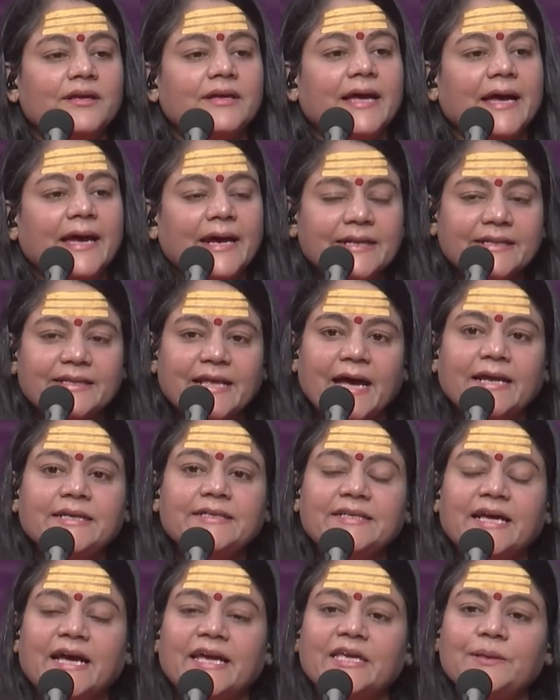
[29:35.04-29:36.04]
at that
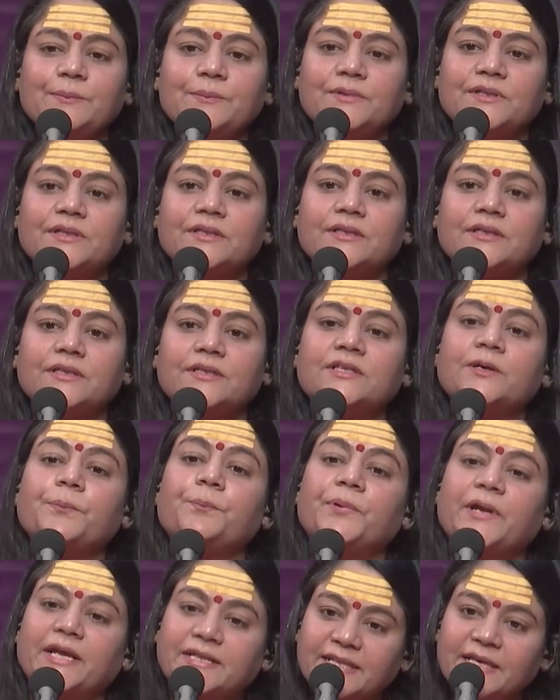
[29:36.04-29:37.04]
time the
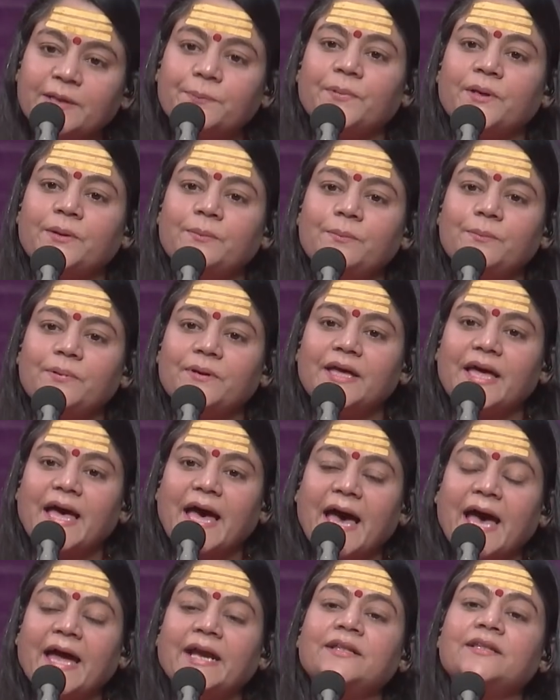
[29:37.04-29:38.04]
Pratibimb
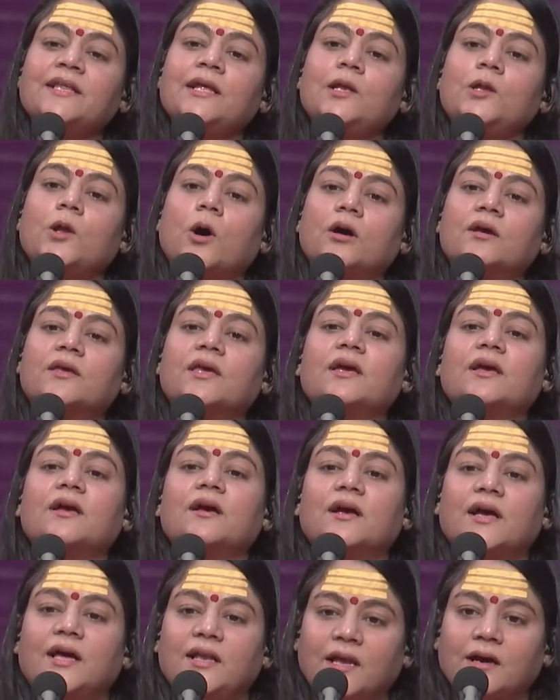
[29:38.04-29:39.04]
and the Lokik
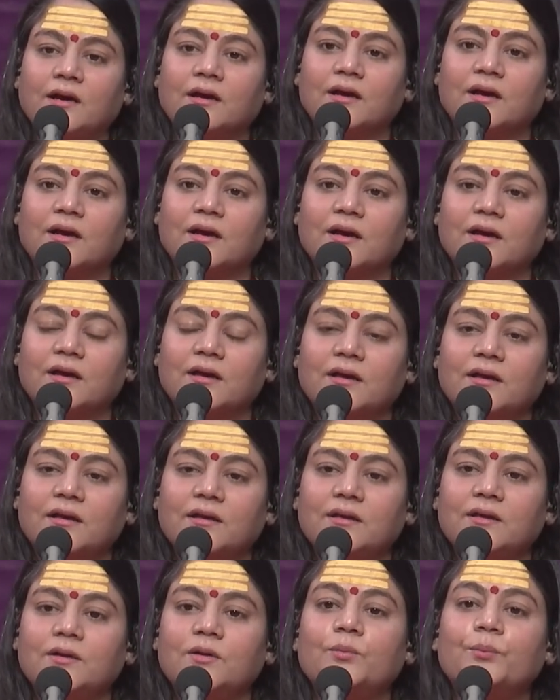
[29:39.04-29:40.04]
Kalank
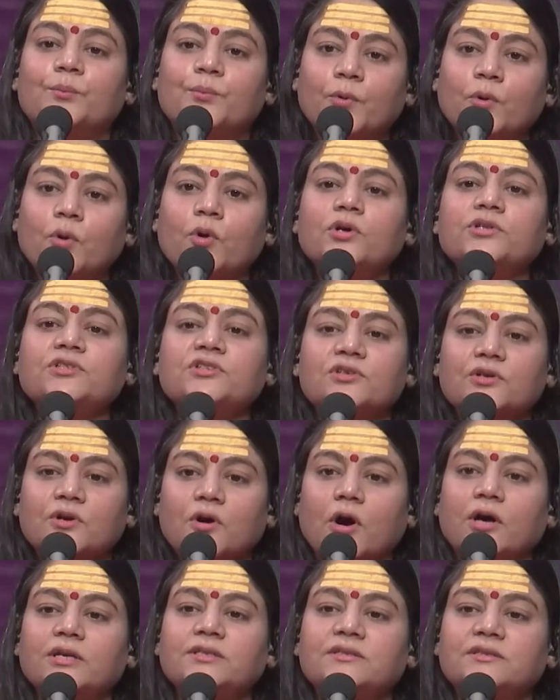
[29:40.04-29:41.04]
both
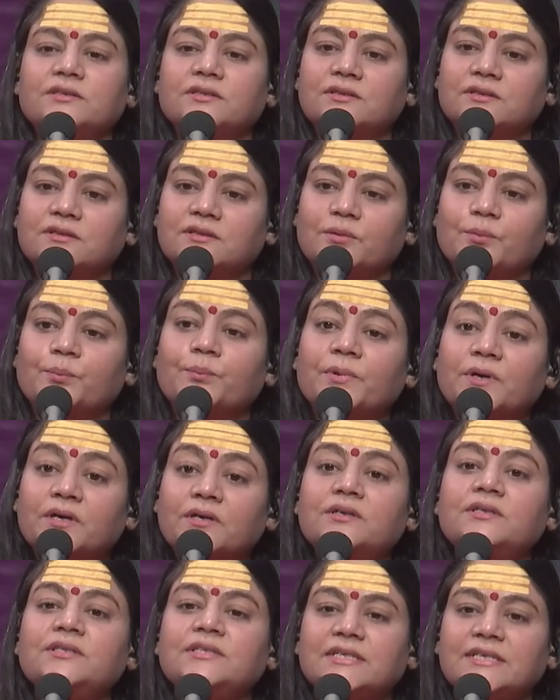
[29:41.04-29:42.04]
got
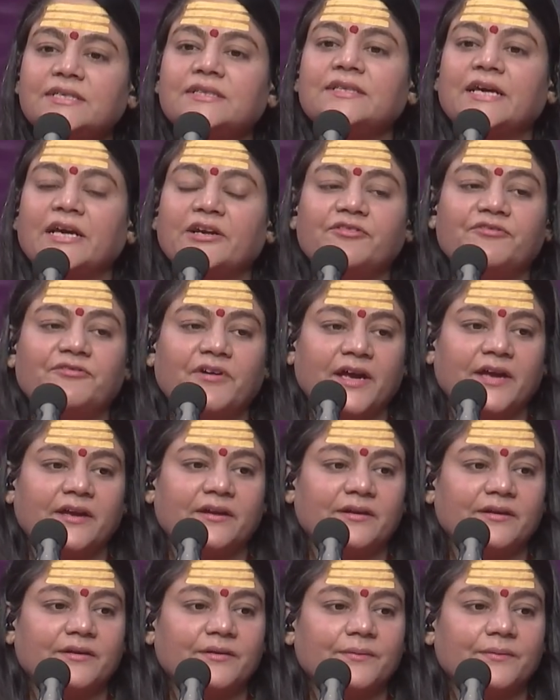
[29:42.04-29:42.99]
burnt in that fire.